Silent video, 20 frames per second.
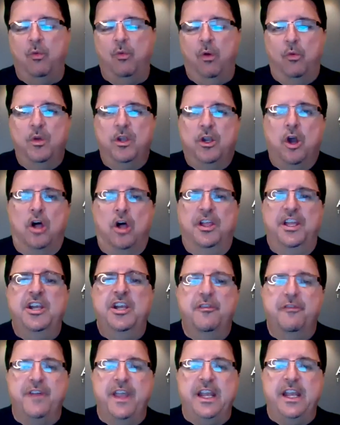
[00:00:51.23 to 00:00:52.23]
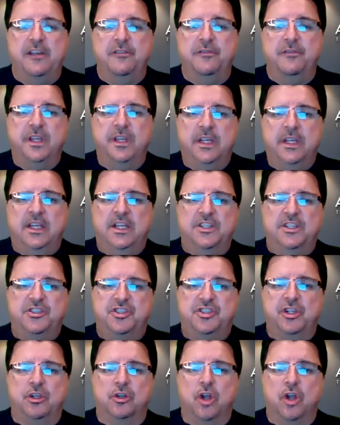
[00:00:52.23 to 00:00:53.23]
what we call innovative
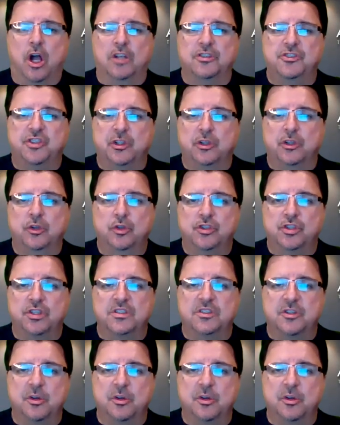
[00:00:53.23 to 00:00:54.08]
silicon solutions.